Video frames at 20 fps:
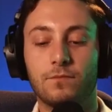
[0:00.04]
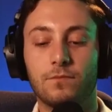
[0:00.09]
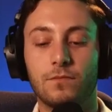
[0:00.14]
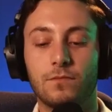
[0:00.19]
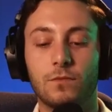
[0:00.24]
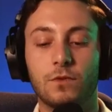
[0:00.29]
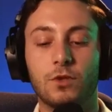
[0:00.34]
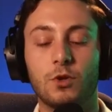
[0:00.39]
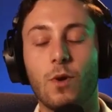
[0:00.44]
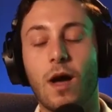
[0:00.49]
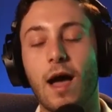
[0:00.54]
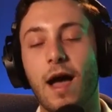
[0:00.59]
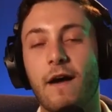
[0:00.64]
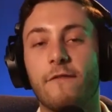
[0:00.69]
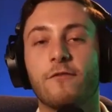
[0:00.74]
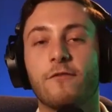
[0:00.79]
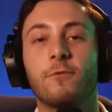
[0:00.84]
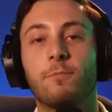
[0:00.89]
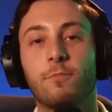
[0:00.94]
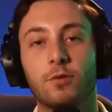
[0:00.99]
You have
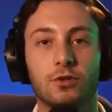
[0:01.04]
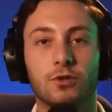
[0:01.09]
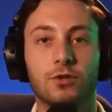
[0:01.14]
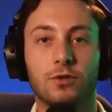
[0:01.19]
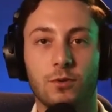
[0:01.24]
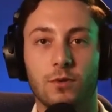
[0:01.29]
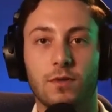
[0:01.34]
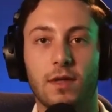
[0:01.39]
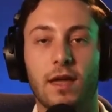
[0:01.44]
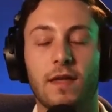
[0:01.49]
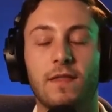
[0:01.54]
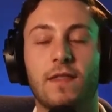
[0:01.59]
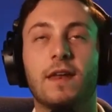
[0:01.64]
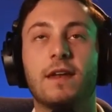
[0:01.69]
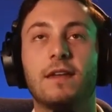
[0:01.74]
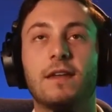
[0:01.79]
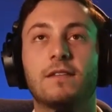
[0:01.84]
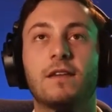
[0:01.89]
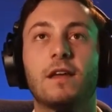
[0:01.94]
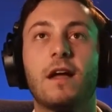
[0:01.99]
to push through that.
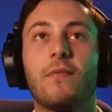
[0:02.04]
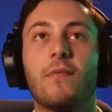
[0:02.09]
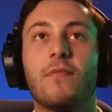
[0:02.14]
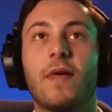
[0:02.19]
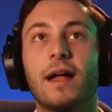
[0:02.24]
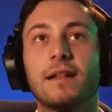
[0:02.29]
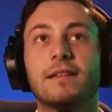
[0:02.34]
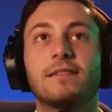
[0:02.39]
That